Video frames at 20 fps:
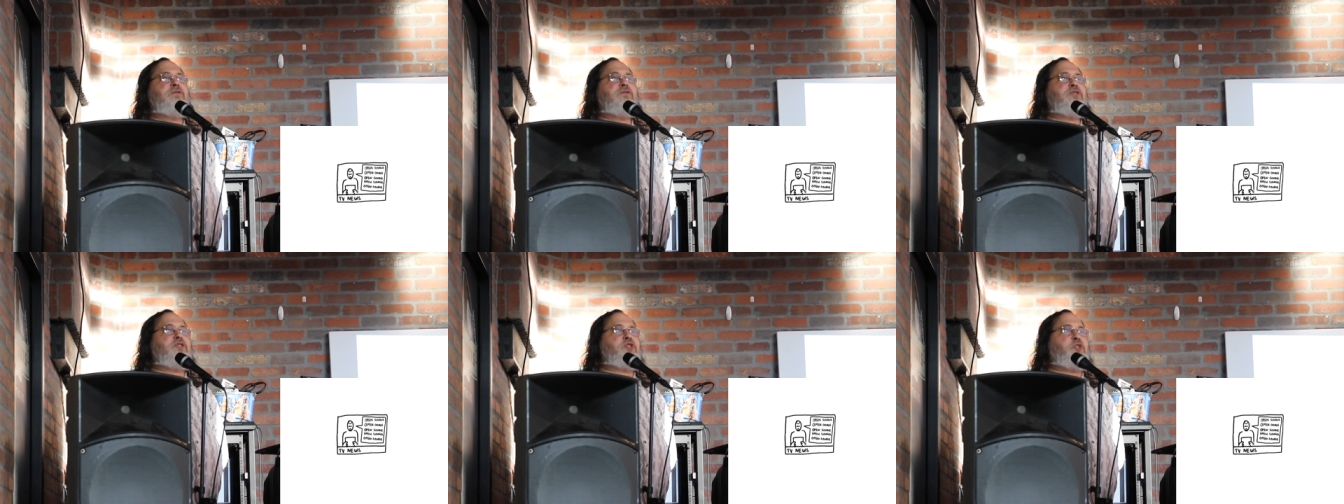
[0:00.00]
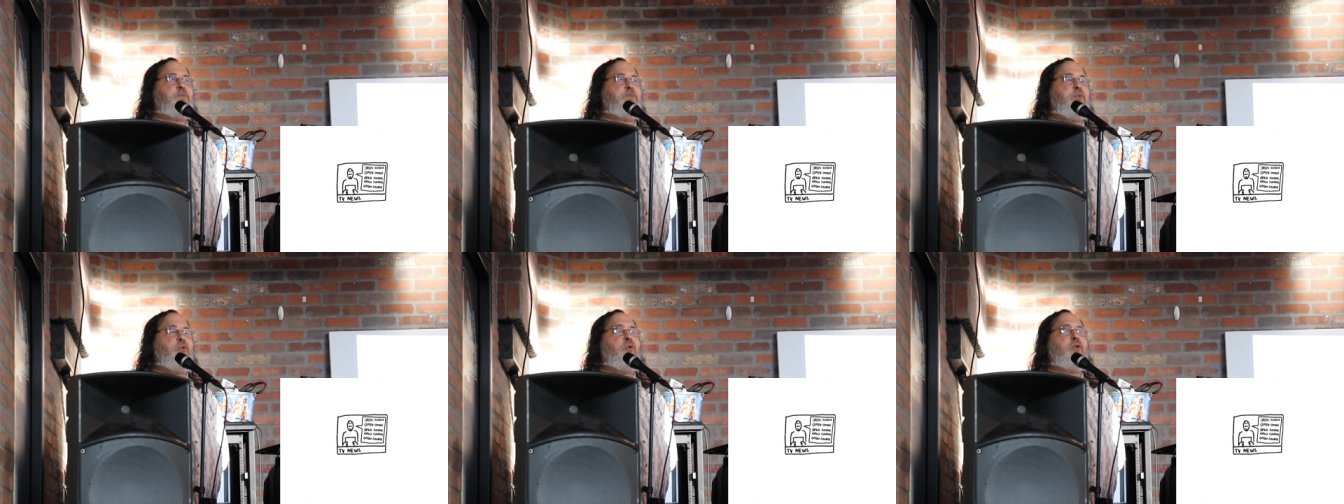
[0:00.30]

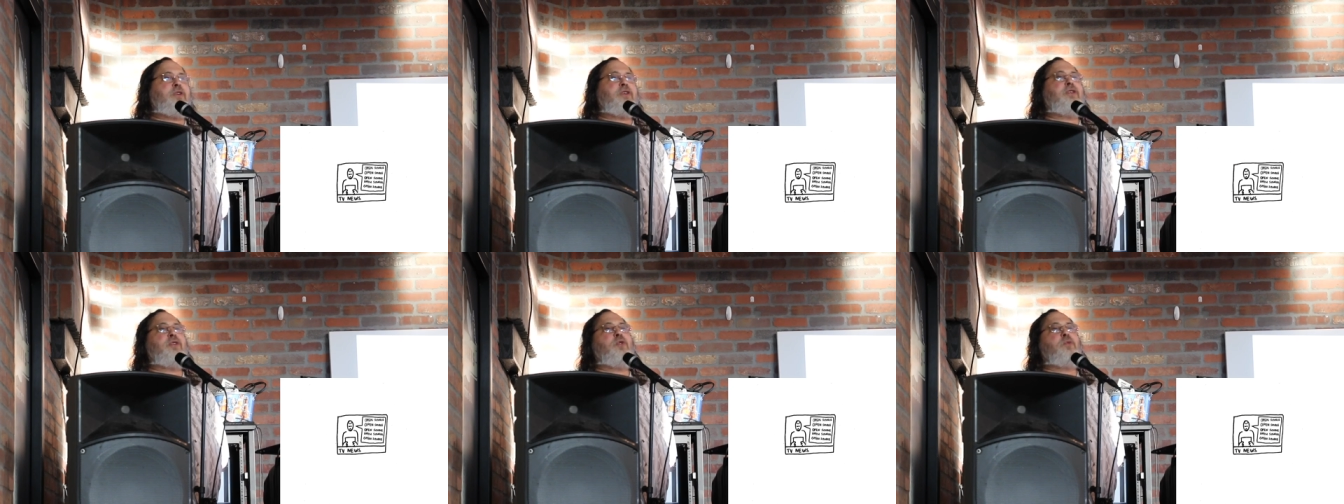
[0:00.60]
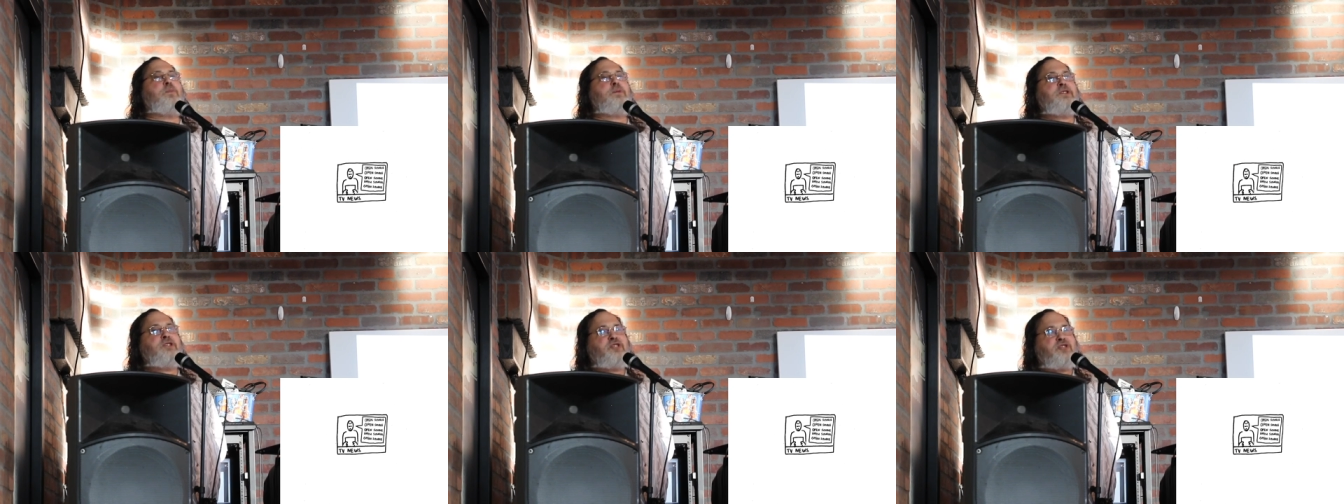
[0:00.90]
supported
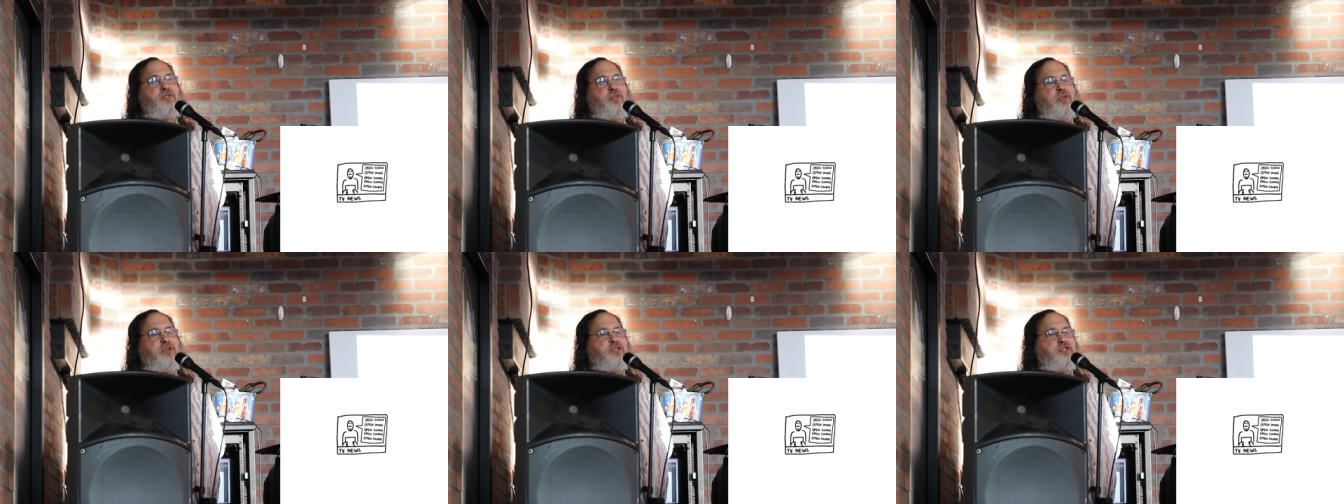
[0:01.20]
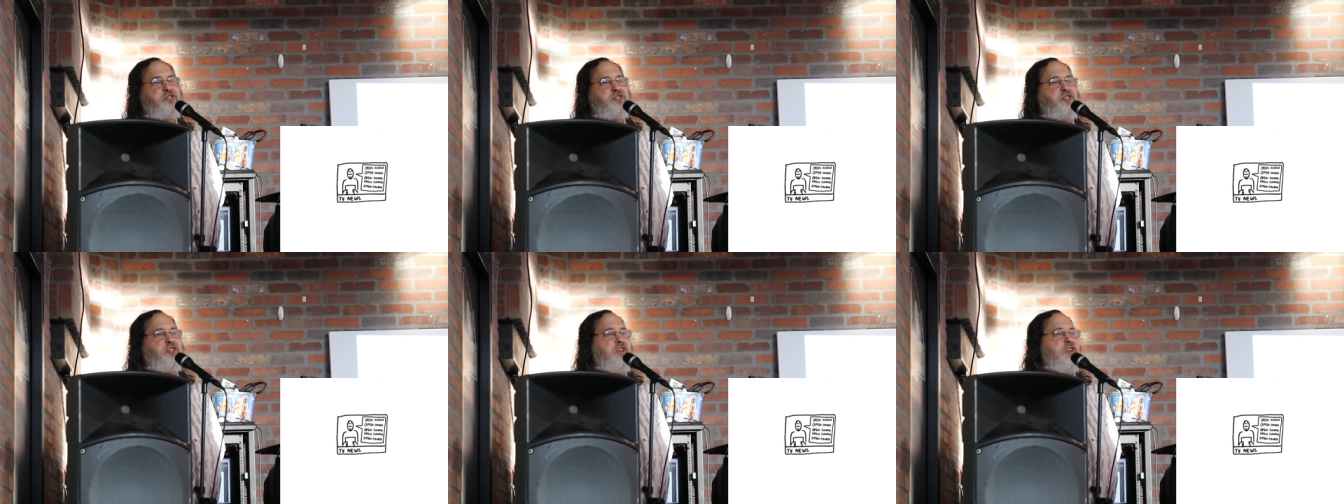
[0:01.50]
open
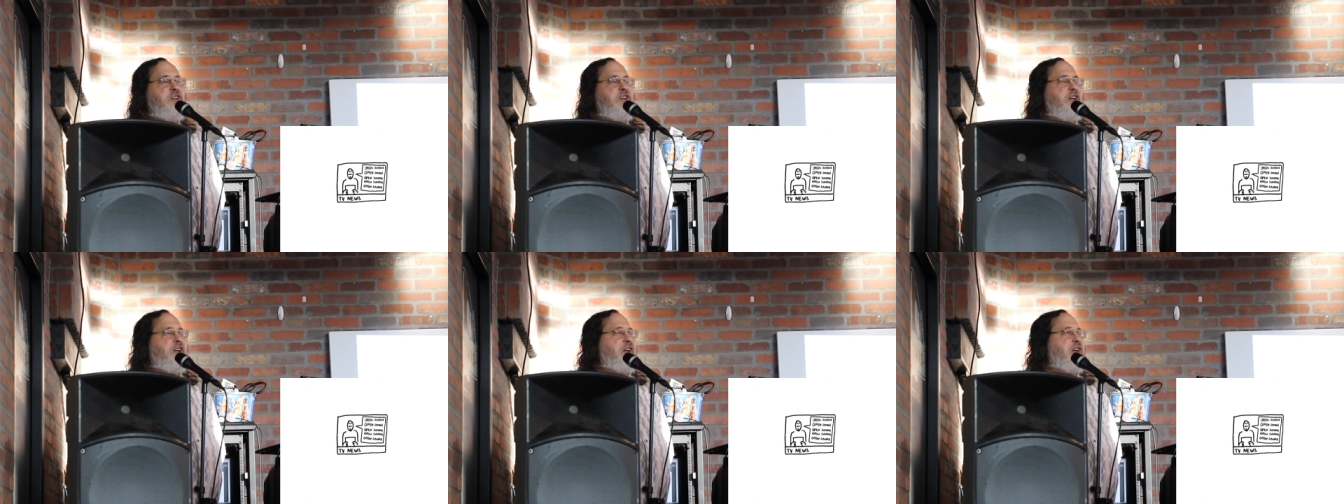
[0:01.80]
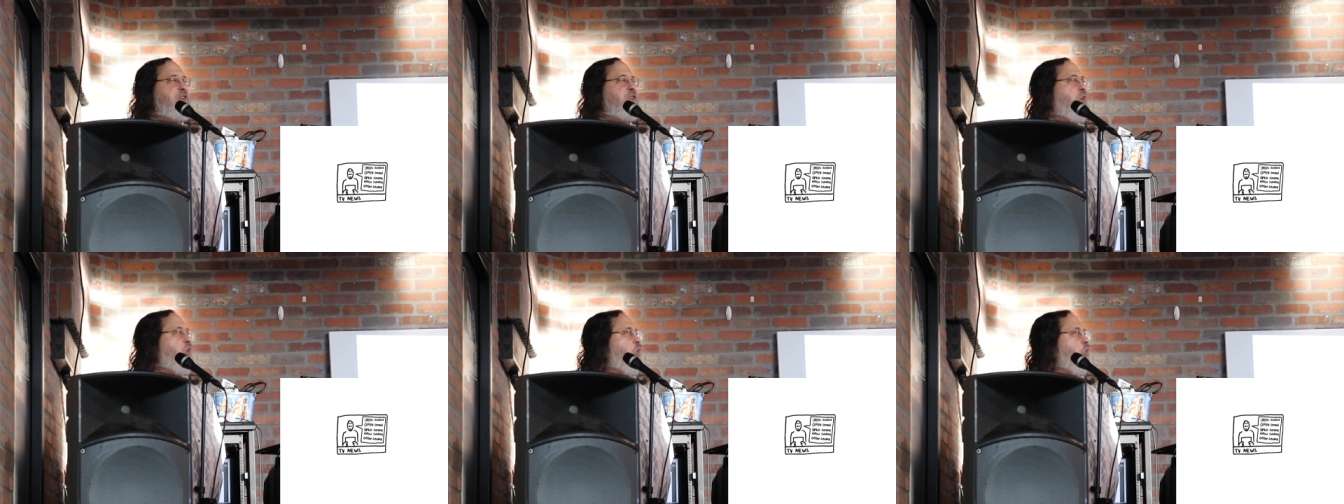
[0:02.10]
source, and